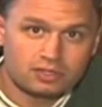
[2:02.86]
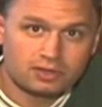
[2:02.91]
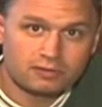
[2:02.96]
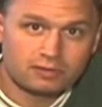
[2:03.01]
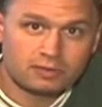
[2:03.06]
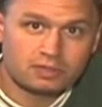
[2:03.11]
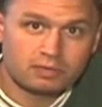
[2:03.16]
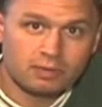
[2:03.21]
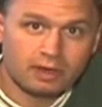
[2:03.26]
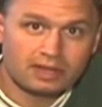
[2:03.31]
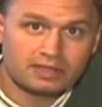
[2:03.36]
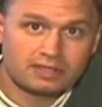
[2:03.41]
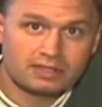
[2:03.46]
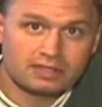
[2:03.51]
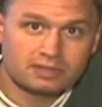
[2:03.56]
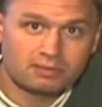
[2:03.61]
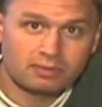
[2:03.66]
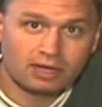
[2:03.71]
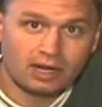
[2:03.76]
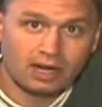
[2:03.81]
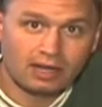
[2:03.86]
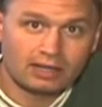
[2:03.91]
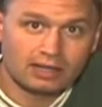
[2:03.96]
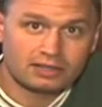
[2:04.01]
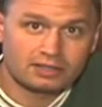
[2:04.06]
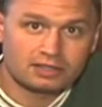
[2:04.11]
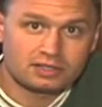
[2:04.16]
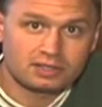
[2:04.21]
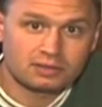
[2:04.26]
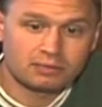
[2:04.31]
different spices, but I
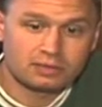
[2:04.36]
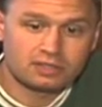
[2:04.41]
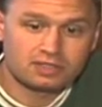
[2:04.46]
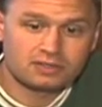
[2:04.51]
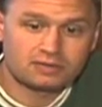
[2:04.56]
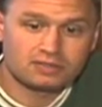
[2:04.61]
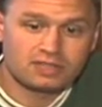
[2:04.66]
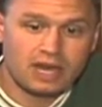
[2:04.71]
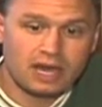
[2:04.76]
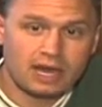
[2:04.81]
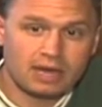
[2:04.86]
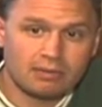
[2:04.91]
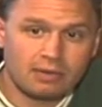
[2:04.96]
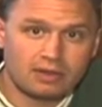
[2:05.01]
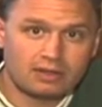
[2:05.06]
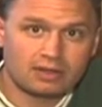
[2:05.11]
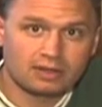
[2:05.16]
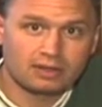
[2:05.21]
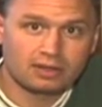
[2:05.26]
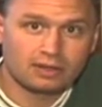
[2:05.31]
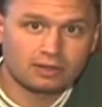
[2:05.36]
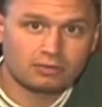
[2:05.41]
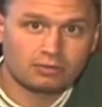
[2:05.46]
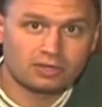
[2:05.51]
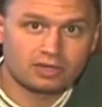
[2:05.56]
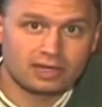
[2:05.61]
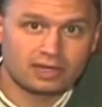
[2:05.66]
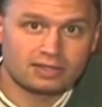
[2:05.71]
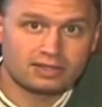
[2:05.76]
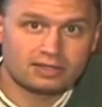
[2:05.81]
like just a pinch of thyme. I think that'll be
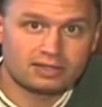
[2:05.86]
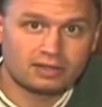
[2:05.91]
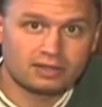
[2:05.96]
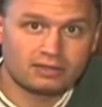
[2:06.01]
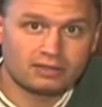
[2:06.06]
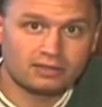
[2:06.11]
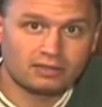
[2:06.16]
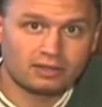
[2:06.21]
nice in the